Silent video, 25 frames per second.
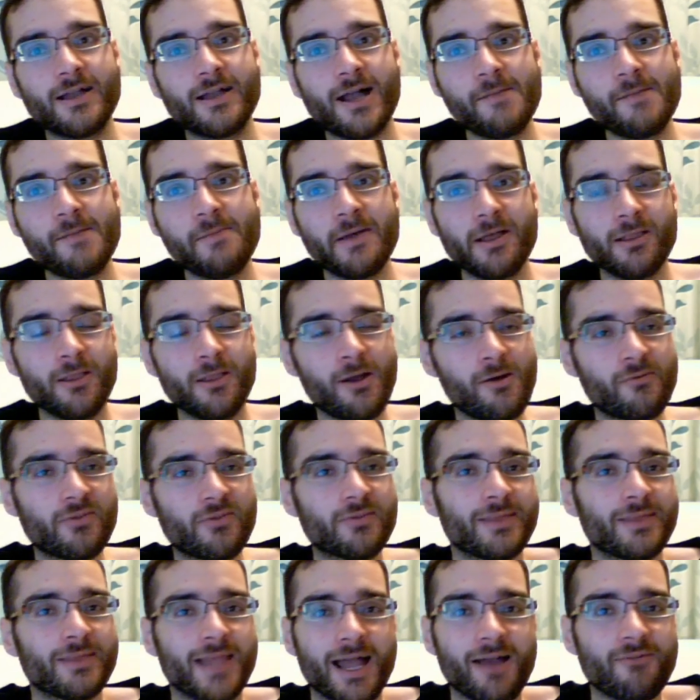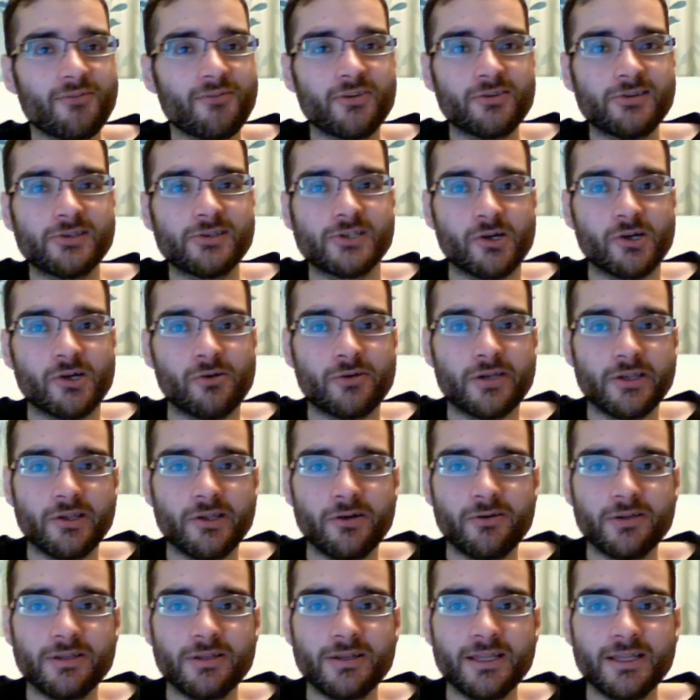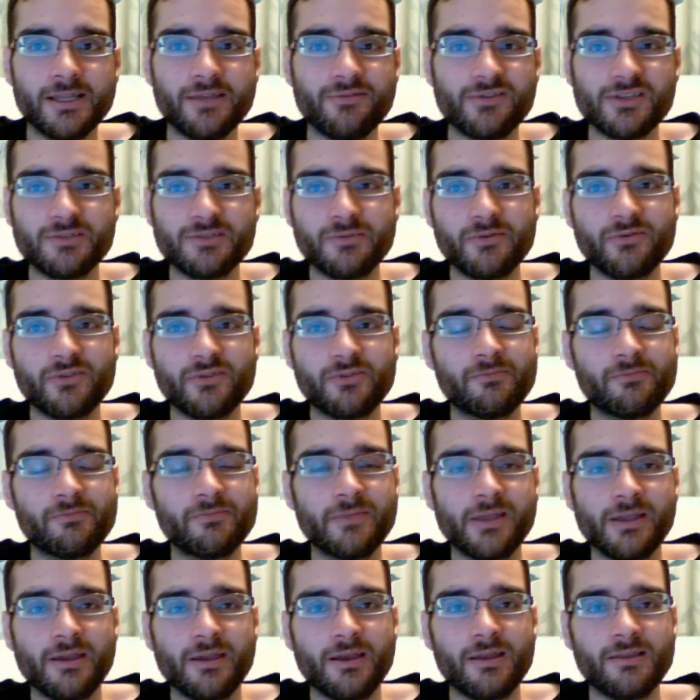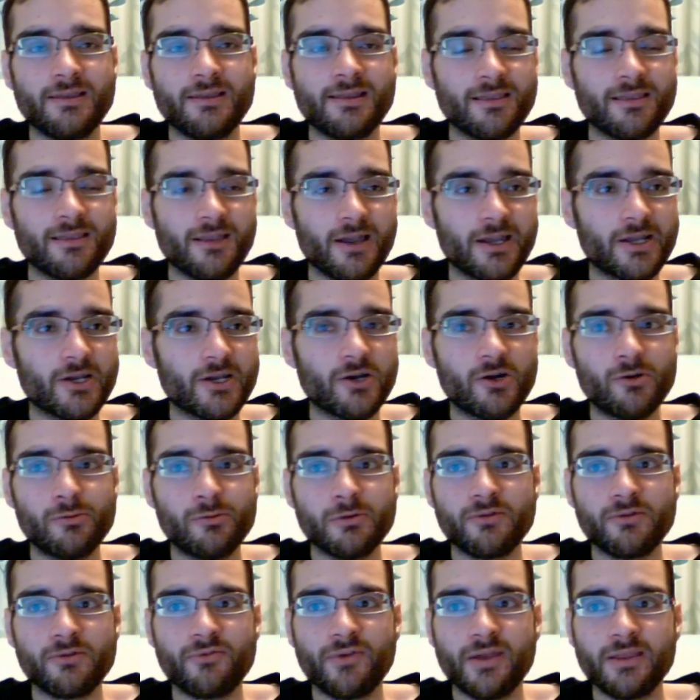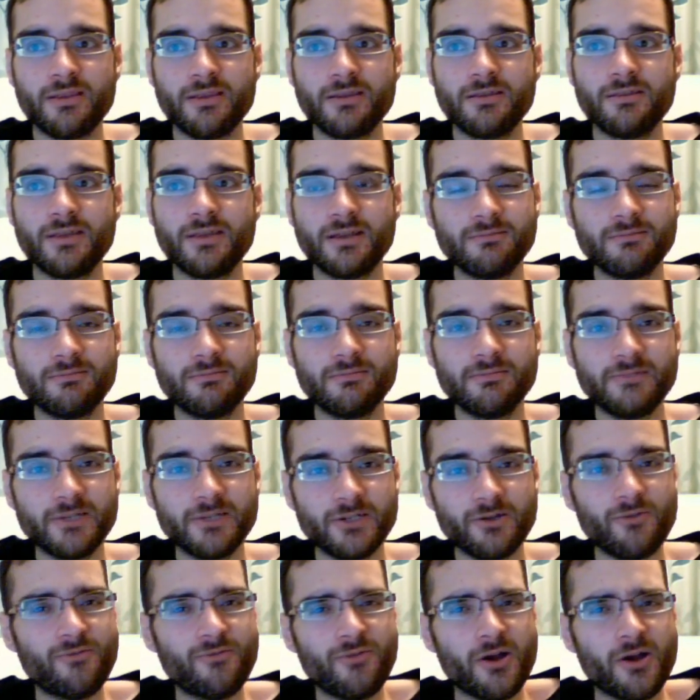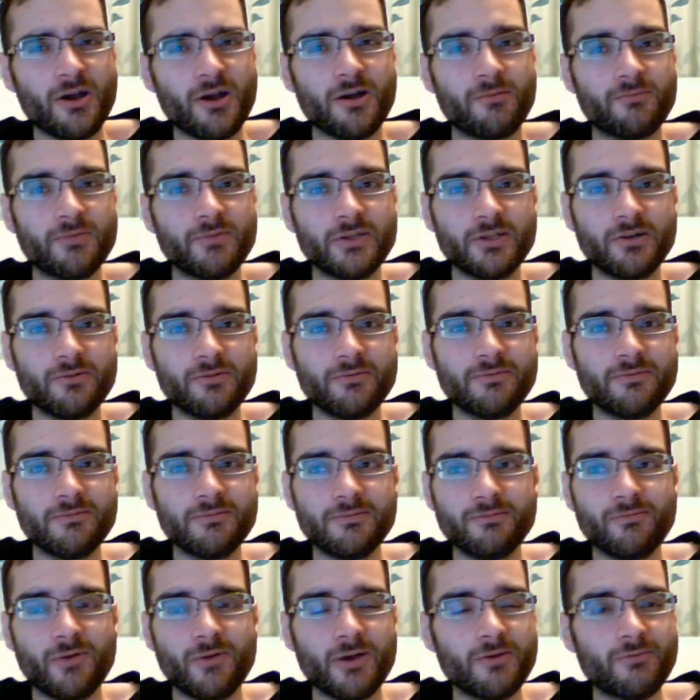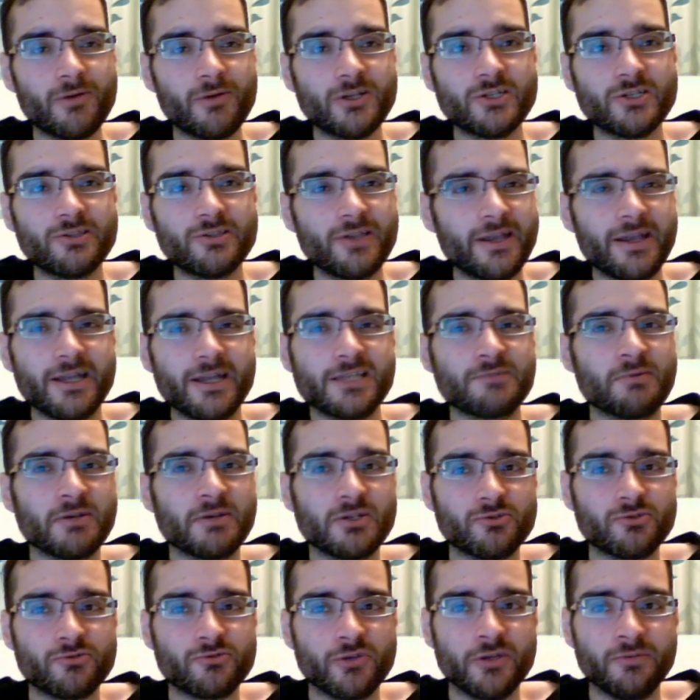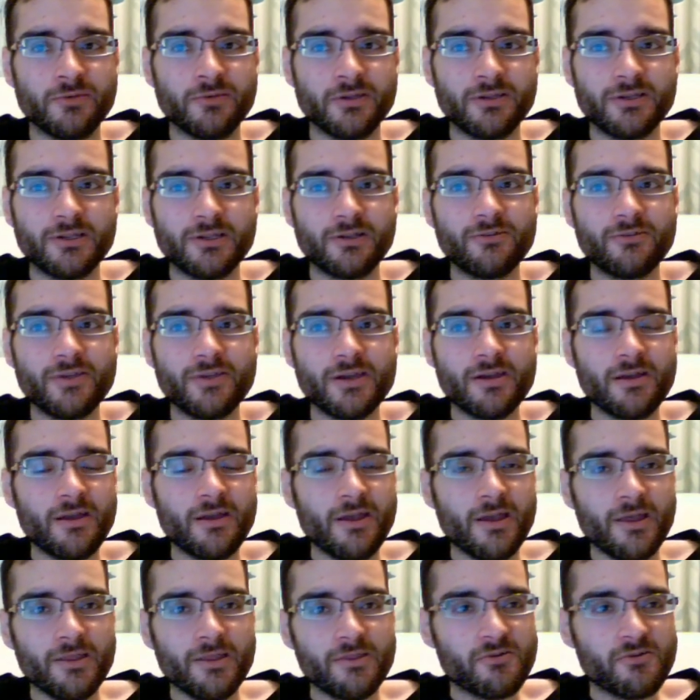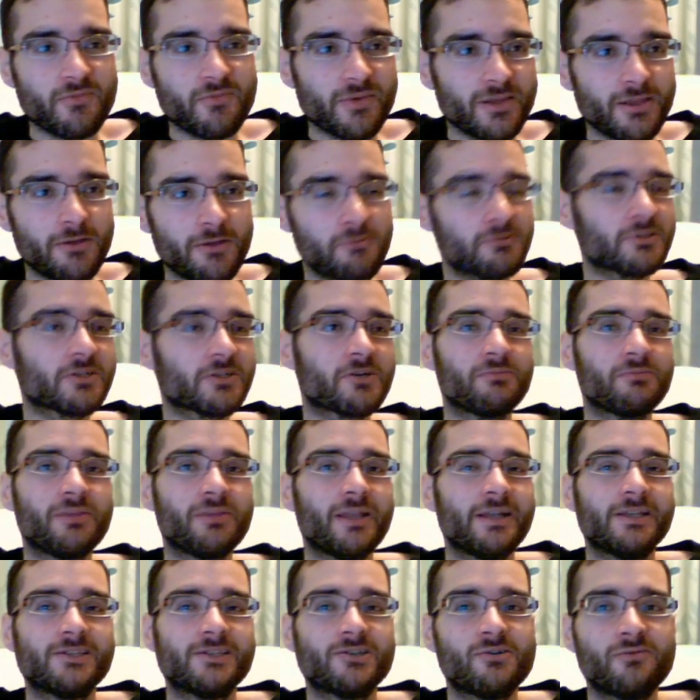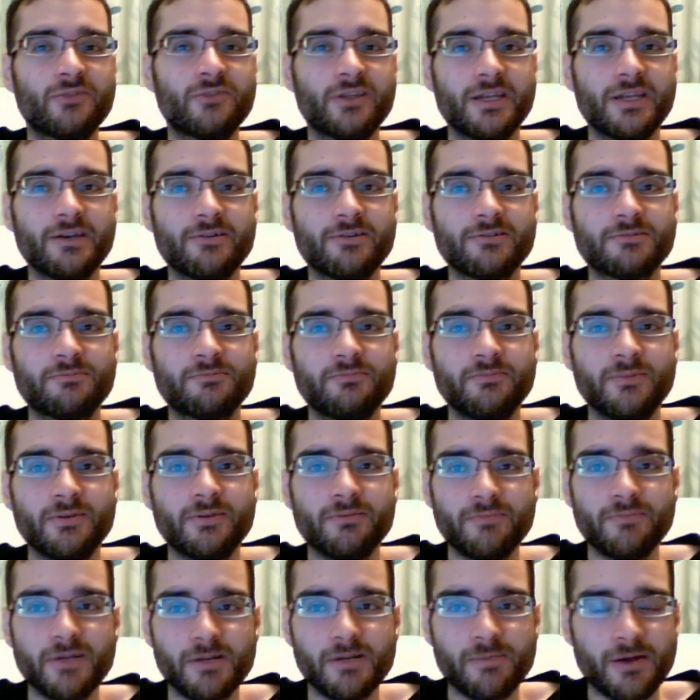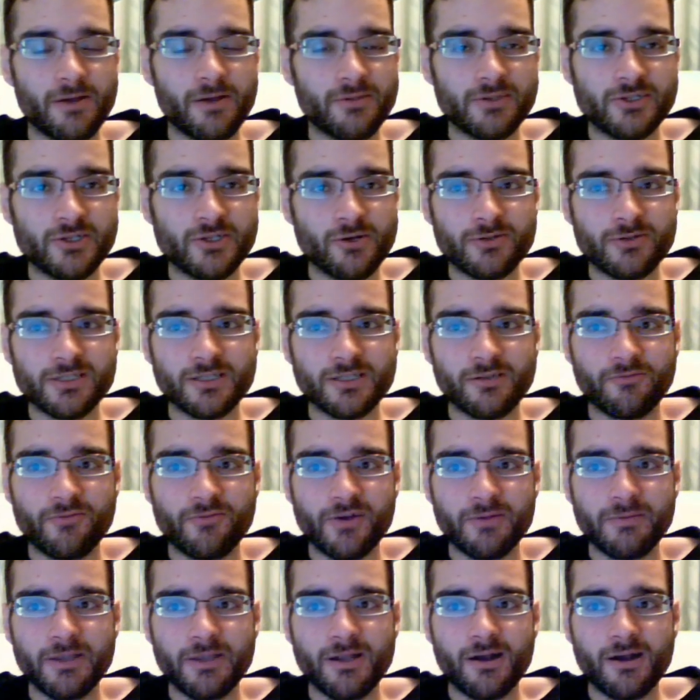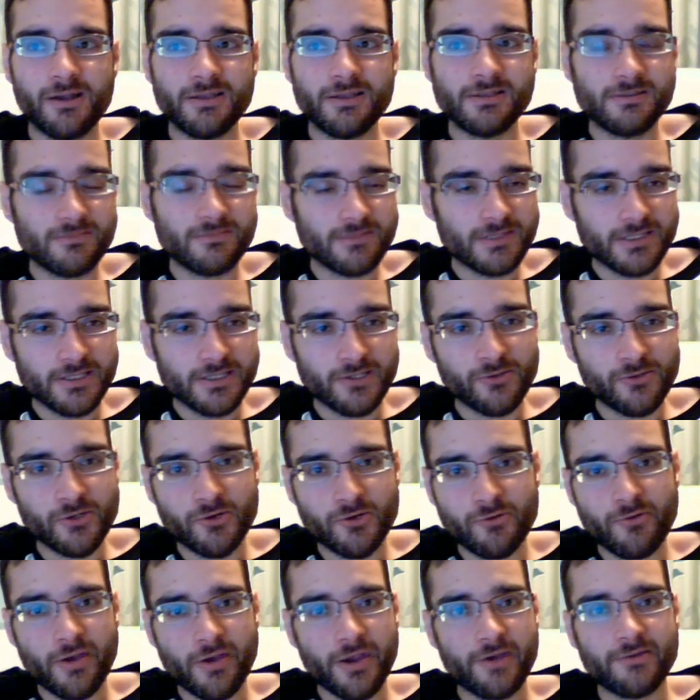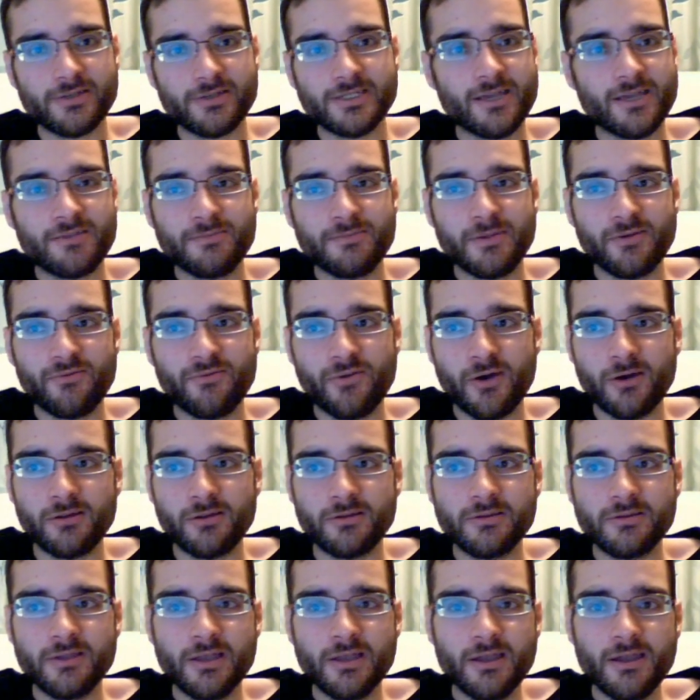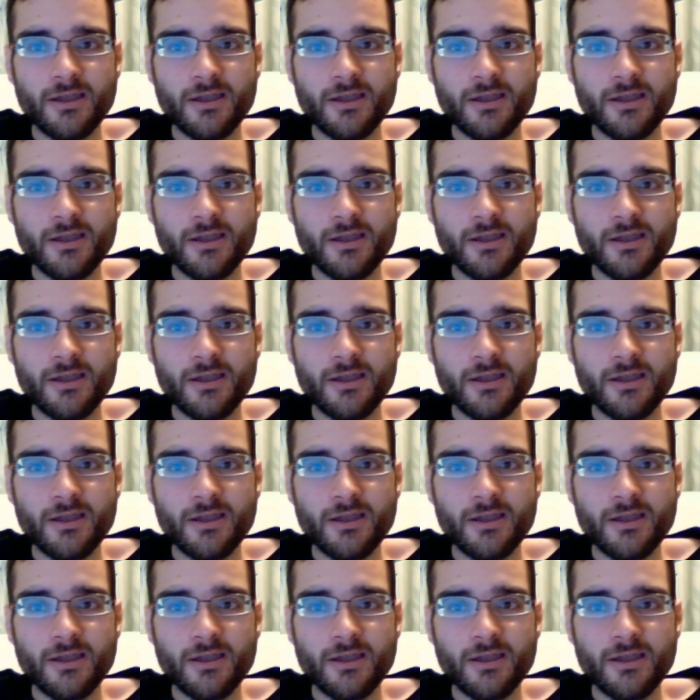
I bet a lot of them laughed at the joke, and if some of them didn't like it or were offended, then, fuck them, why should they get special treatment? There have been loads of complaints over the years about the jokes on Family Guy, and, the creator, Seth MacFarlane,